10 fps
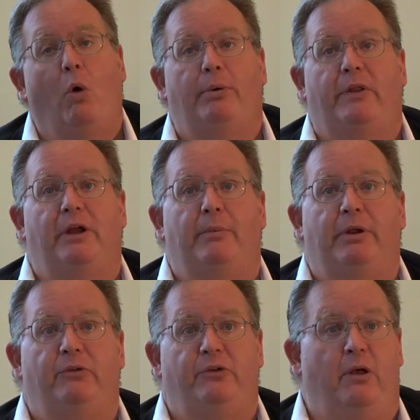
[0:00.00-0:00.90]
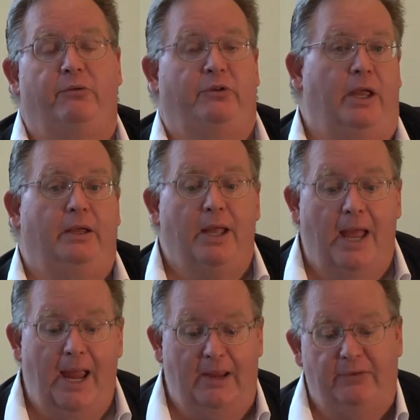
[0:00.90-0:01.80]
or by the company itself saying,
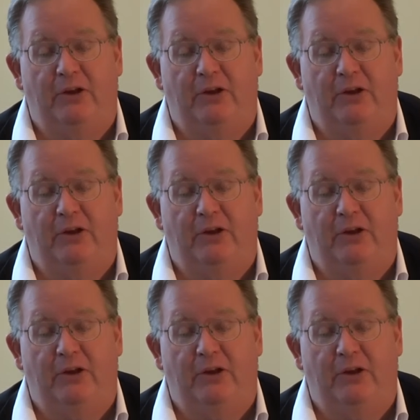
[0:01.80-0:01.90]
hey,